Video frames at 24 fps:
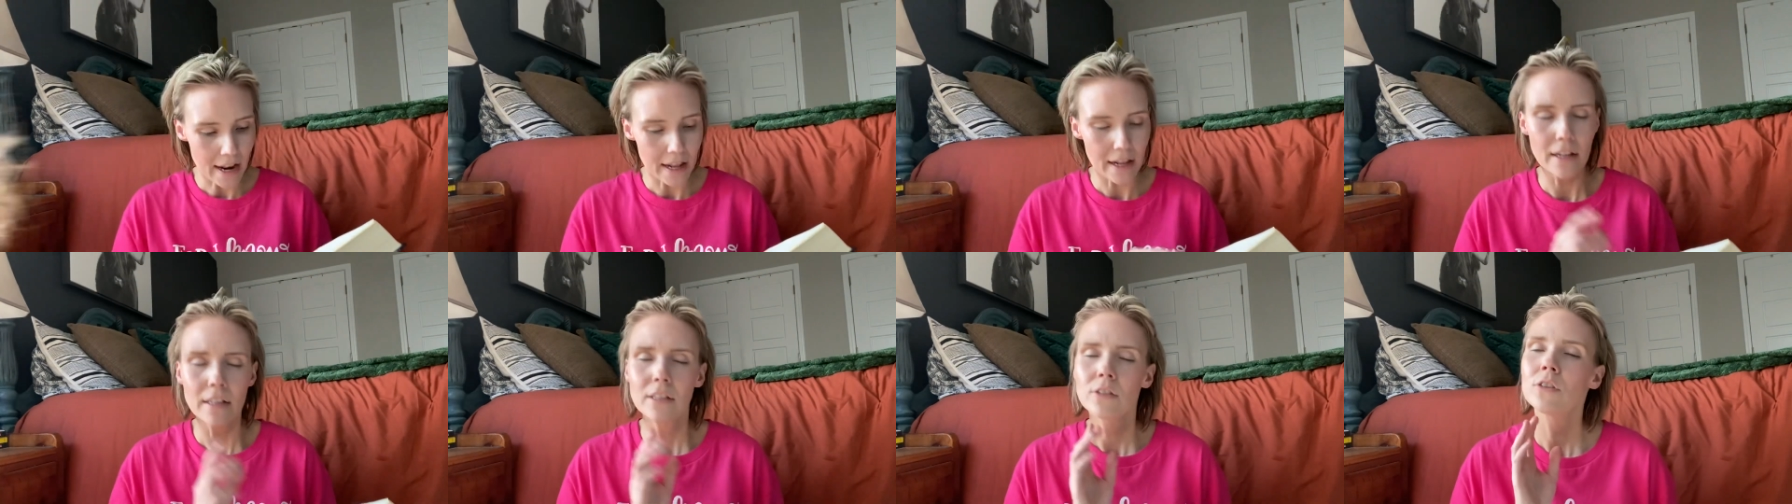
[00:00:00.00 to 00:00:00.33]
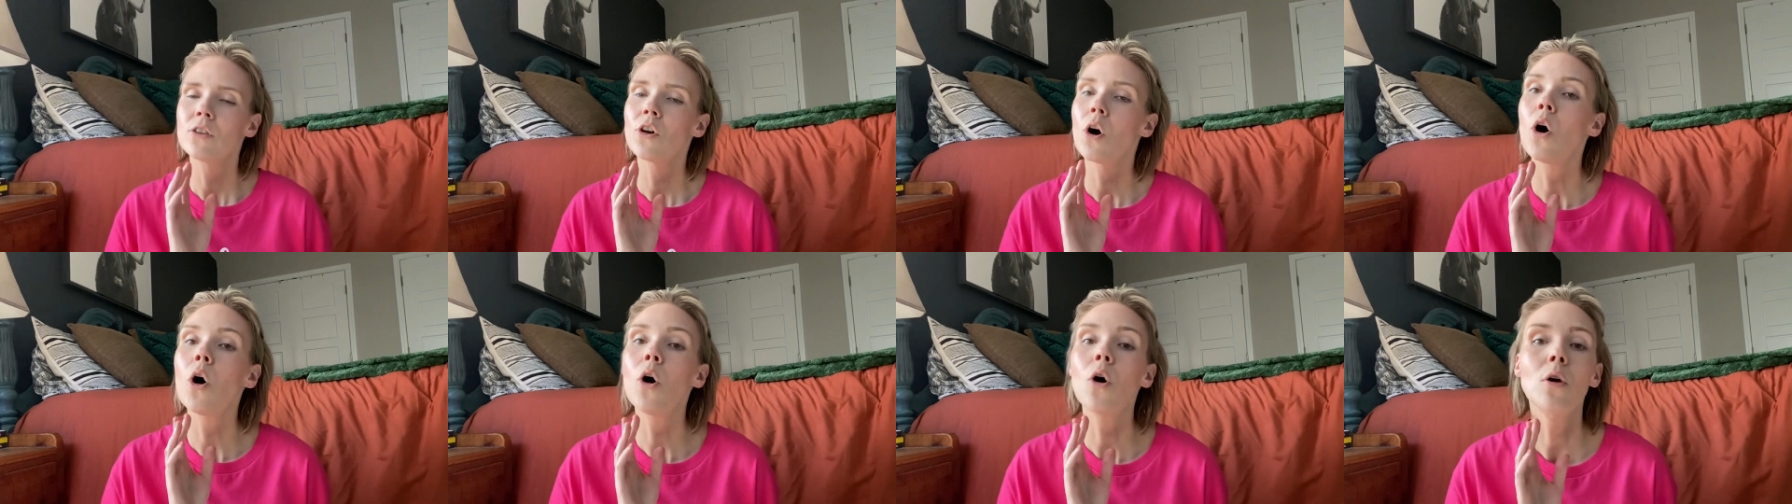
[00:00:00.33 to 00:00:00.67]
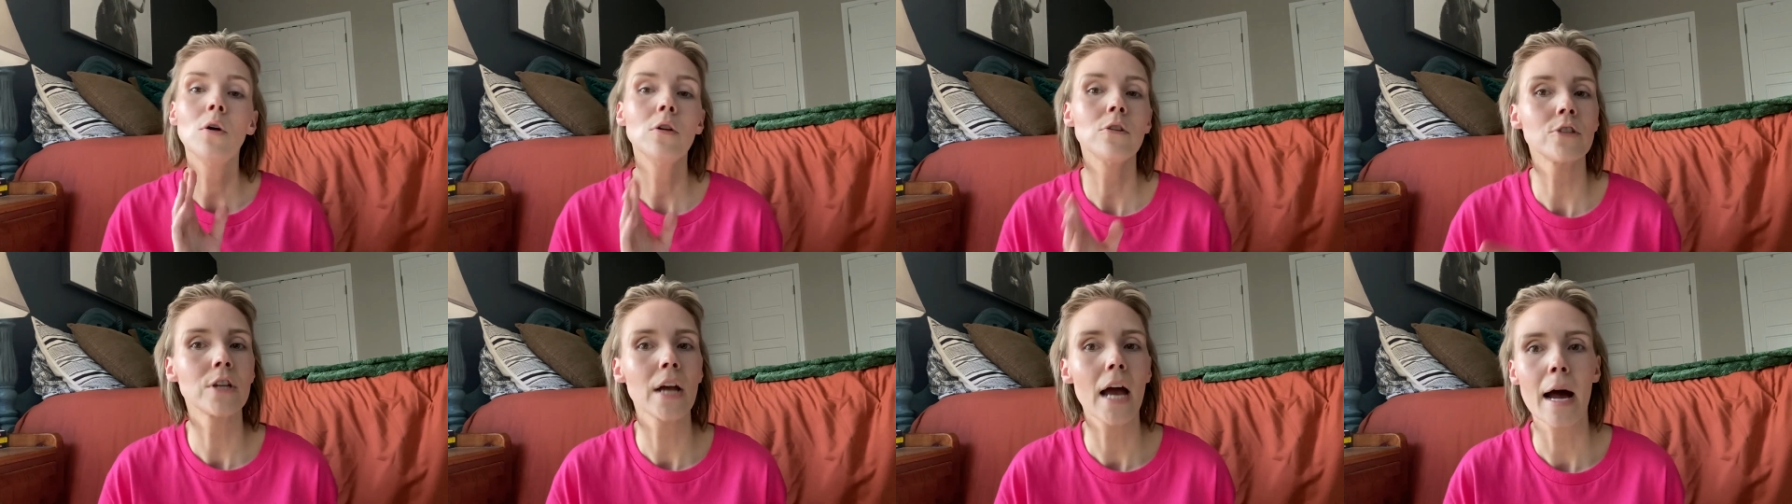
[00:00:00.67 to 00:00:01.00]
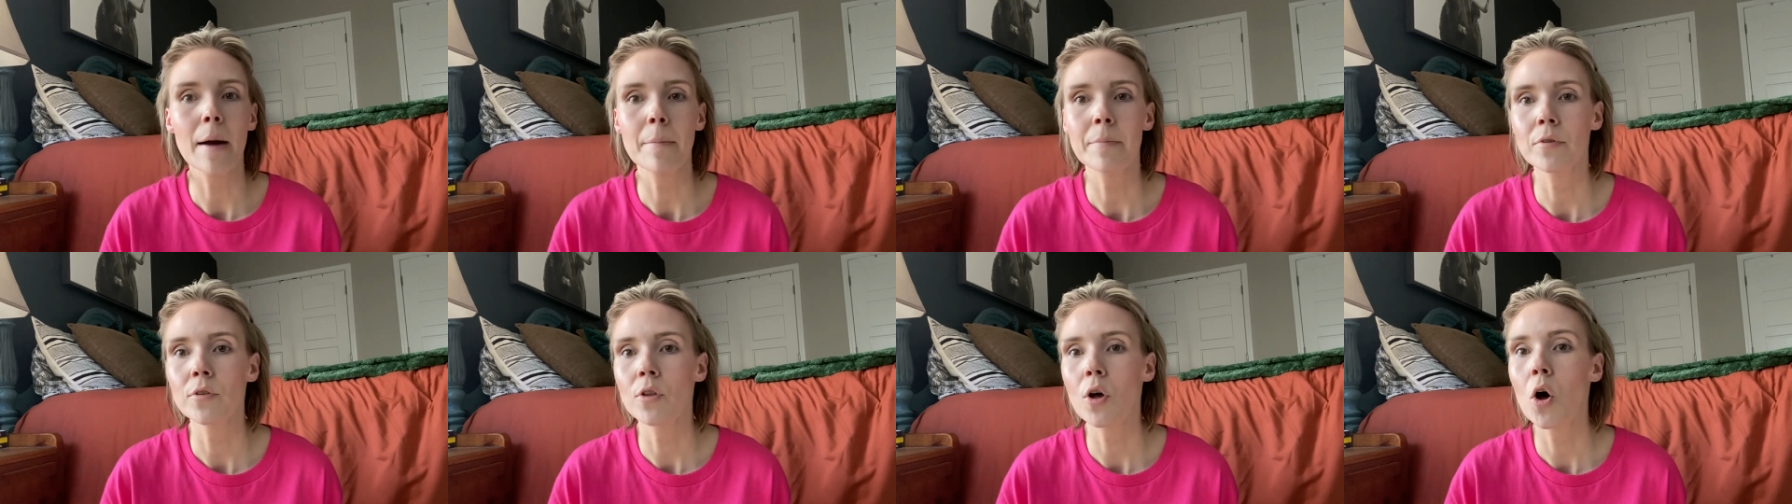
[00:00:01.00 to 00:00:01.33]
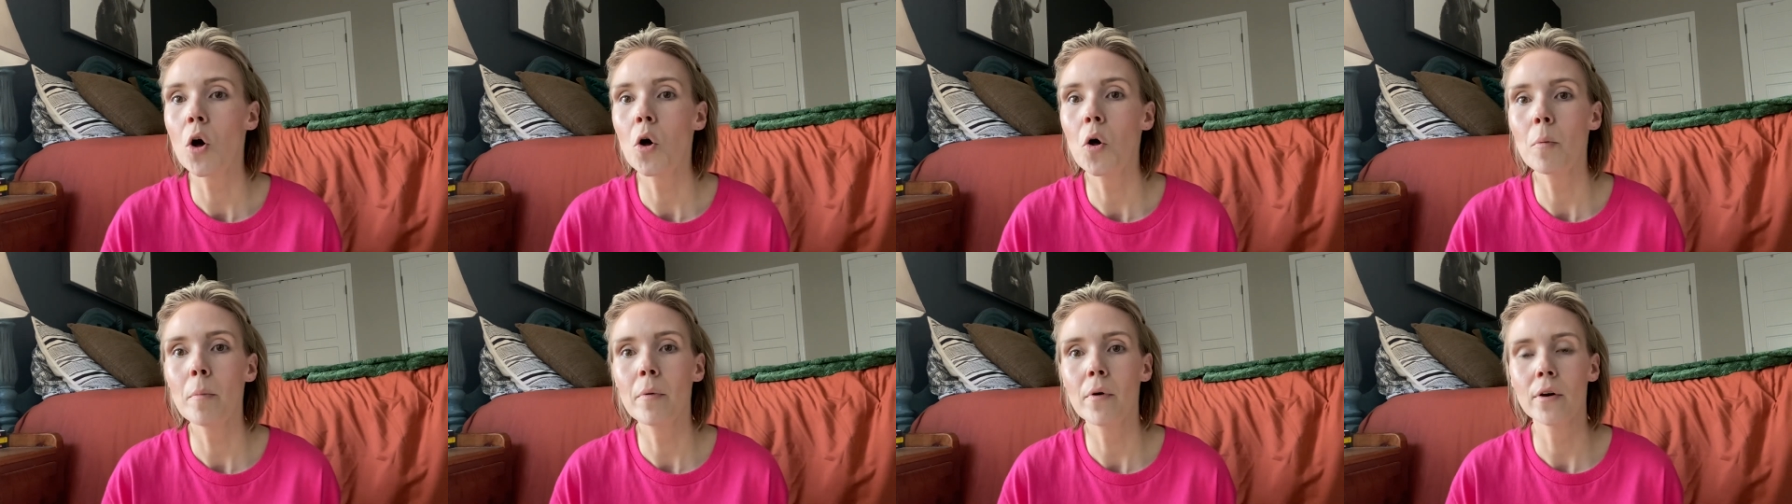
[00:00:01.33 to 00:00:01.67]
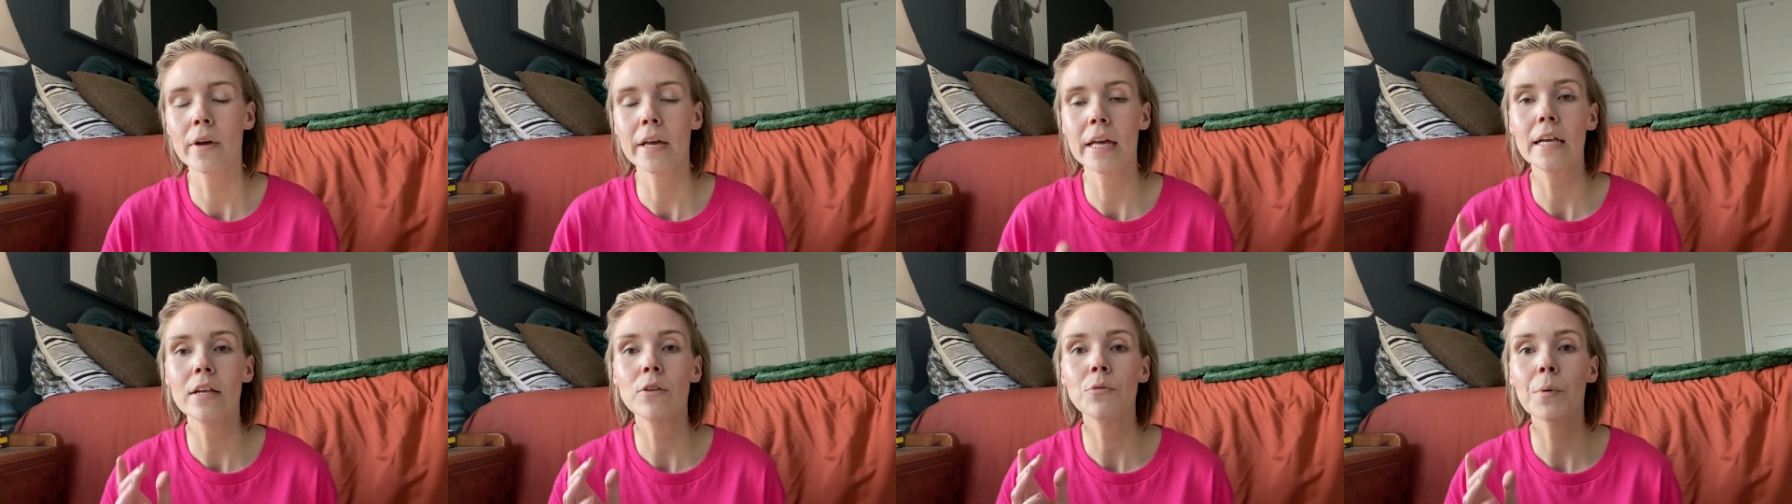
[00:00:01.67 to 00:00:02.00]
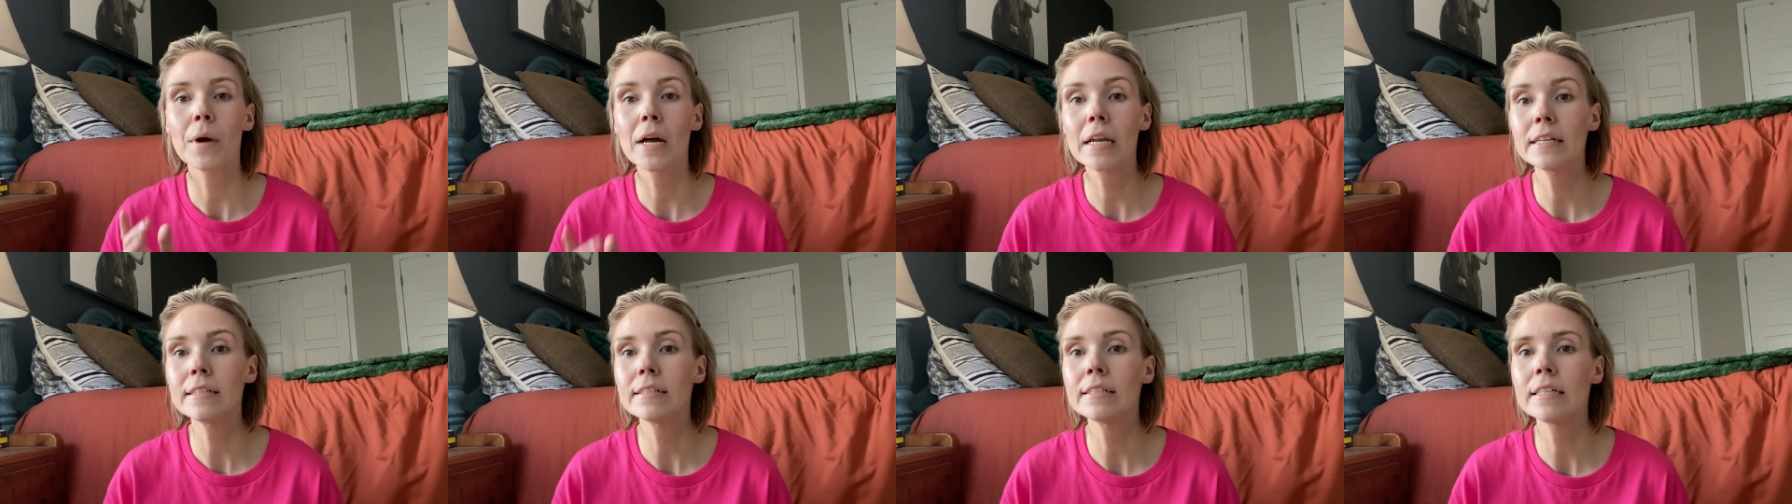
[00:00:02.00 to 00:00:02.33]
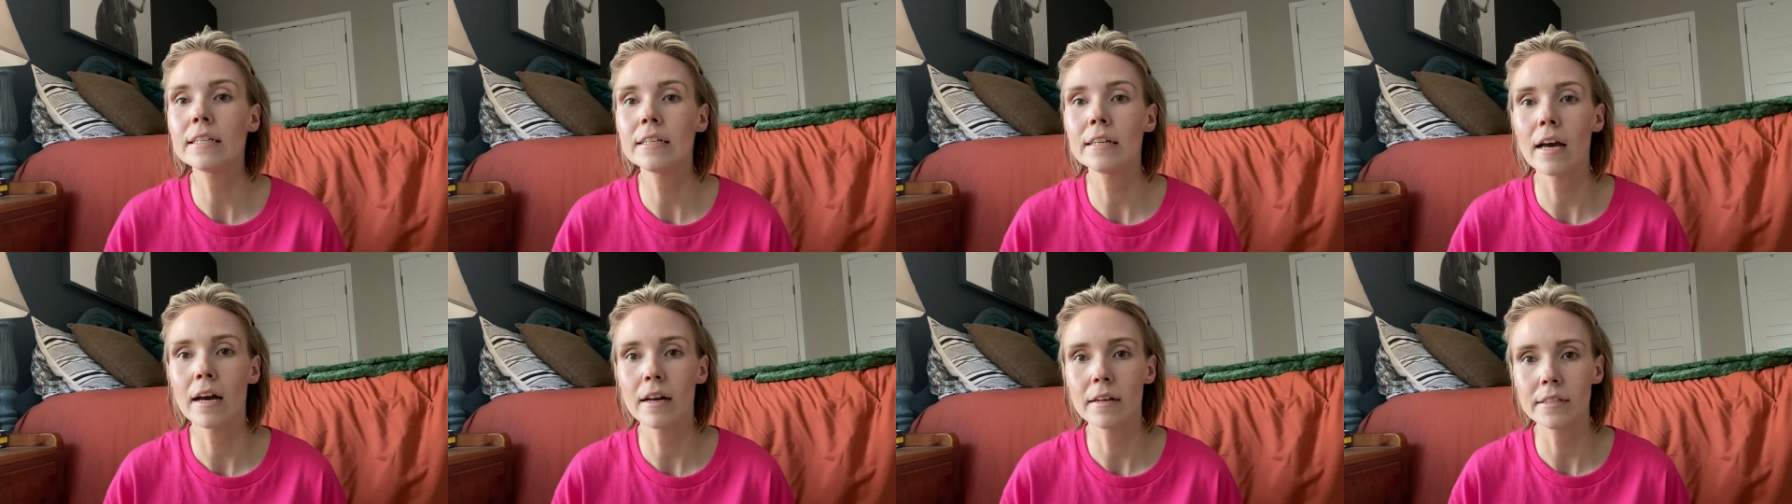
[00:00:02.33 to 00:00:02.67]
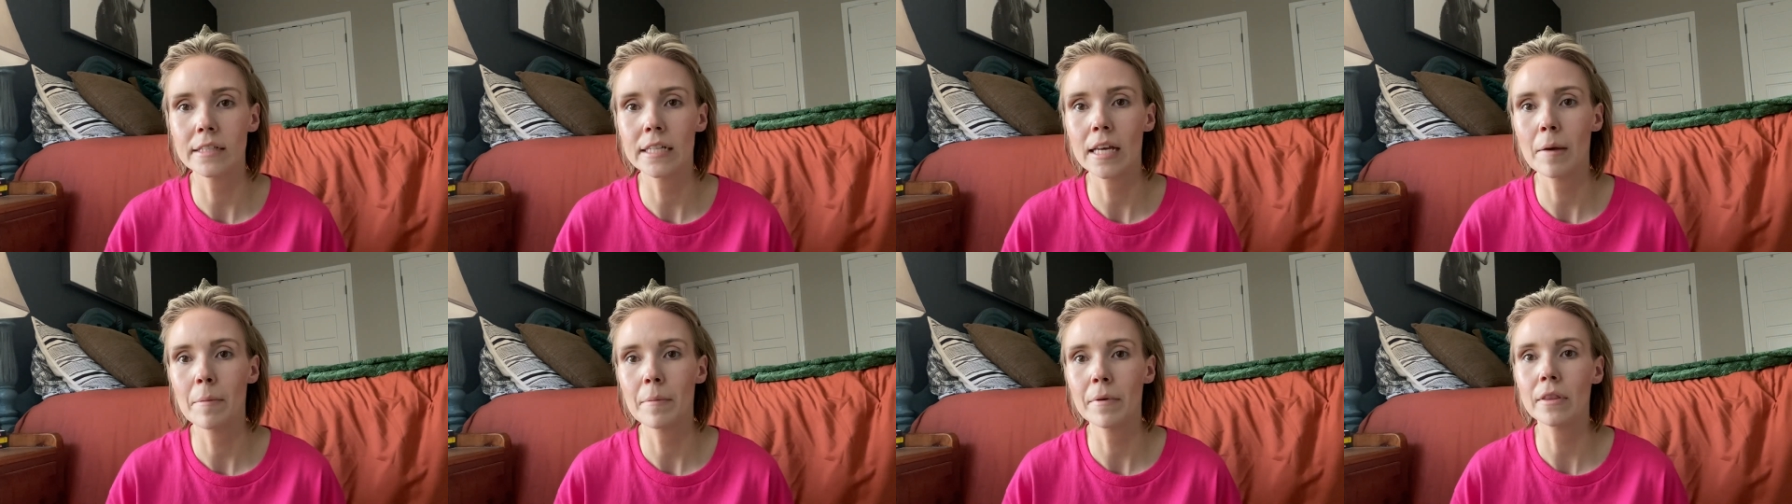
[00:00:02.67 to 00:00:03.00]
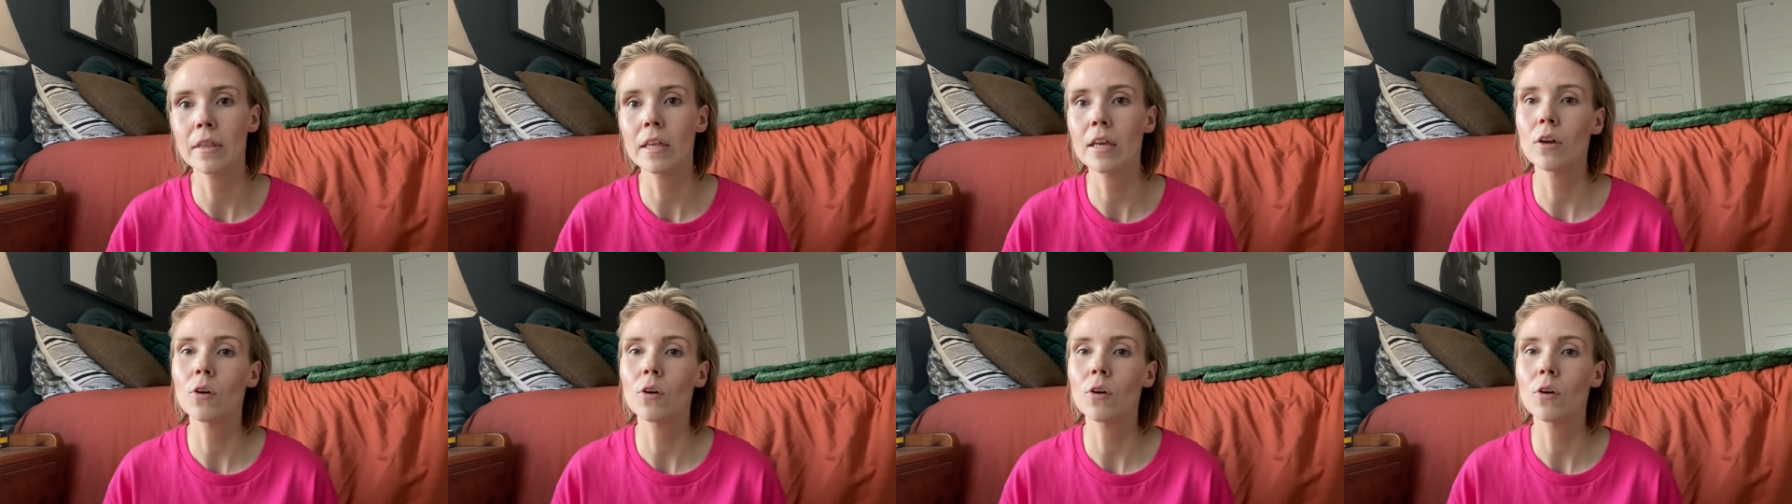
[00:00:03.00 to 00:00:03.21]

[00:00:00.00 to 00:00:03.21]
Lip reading: in the whole chapter, the whole book, he's writing to young Timothy,